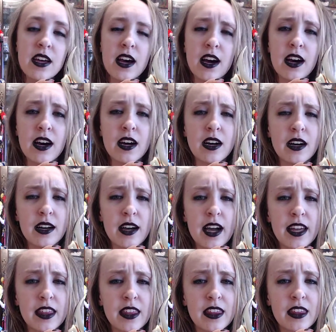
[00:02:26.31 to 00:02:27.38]
I
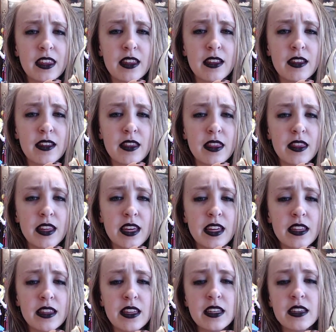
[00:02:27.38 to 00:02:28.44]
think
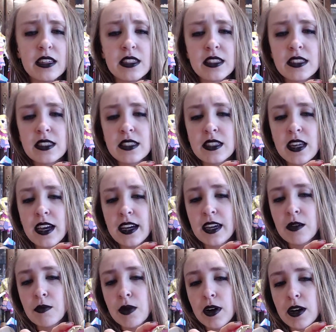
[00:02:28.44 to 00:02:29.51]
that the
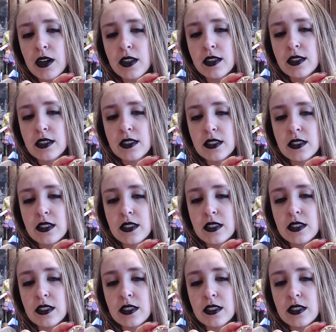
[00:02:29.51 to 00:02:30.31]
second part of this is a